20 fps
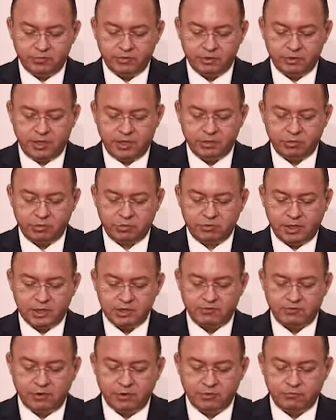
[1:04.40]
of the NATO
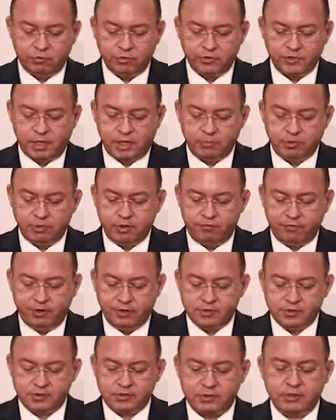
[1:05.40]
Trust Fund for Cyber
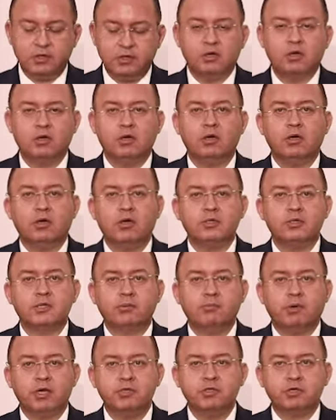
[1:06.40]
Defense as
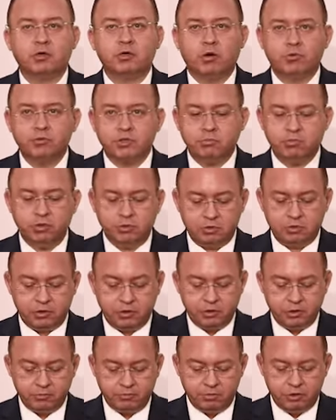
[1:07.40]
a major
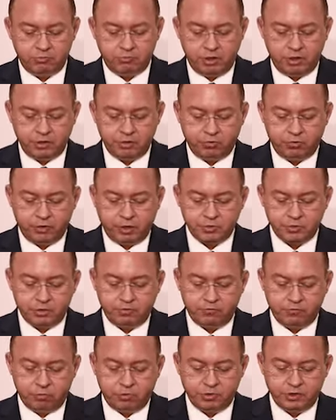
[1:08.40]
contributor between
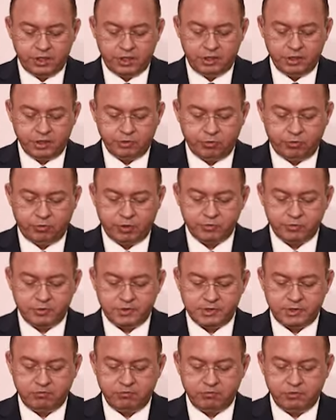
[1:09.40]
2014 and
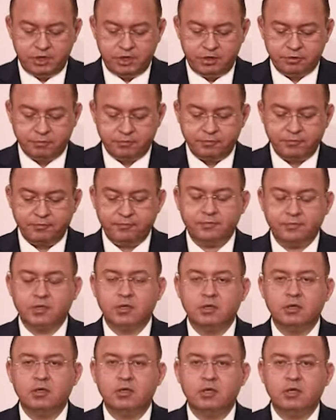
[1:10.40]
2017
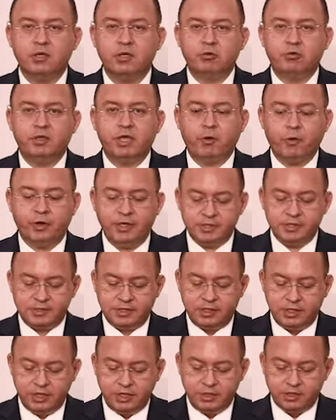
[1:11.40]
to the
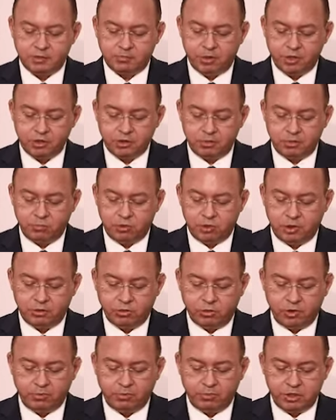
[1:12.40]
OSCE Special
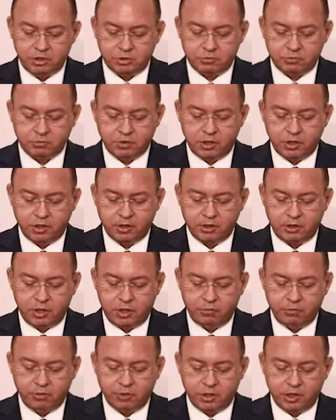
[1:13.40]
Monitoring Mission,
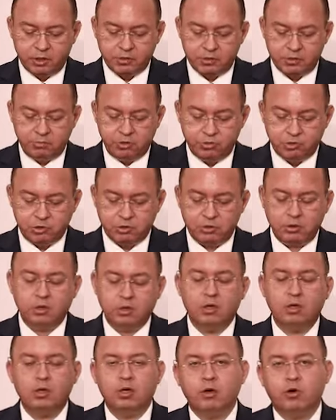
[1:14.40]
currently with a contribution
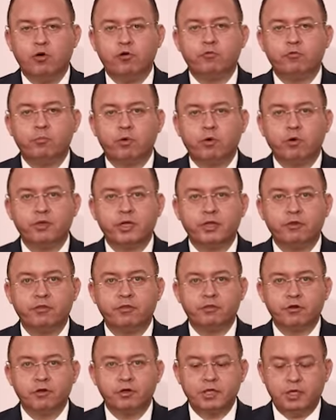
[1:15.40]
of more than
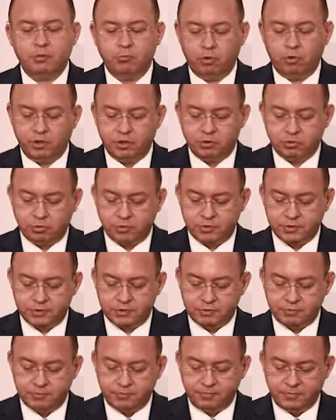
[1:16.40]
30
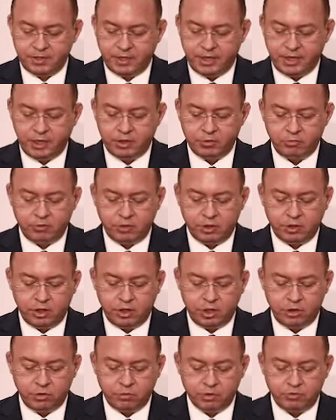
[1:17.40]
monitors, and to the
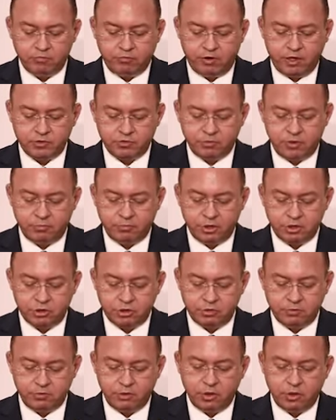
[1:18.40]
EU Advisory
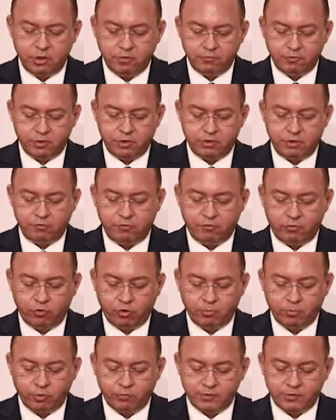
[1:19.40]
Mission for the
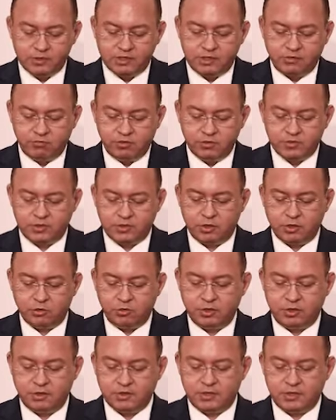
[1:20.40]
Reform of the Civil
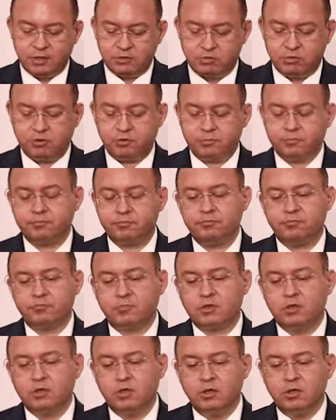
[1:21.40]
Security Sector.
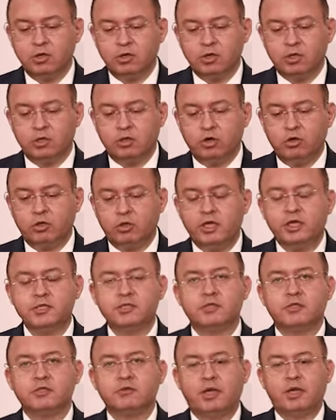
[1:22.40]
Not
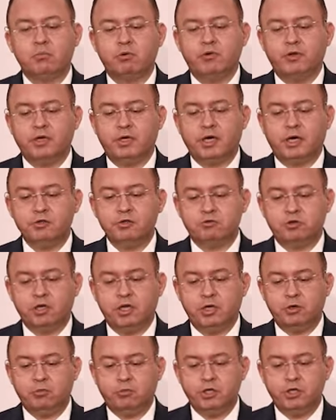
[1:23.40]
least as a neighboring
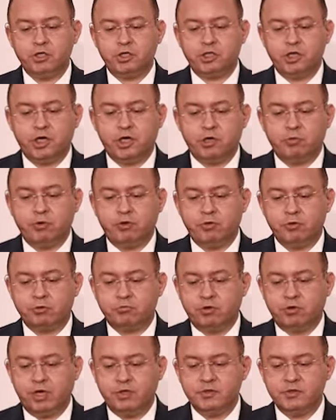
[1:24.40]
country, we share with
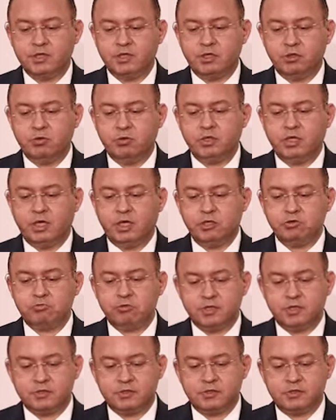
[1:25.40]
Ukraine security
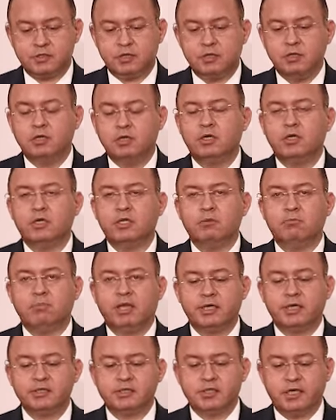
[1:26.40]
interests in the
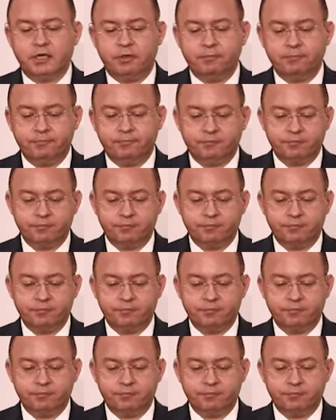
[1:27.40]
Black Sea.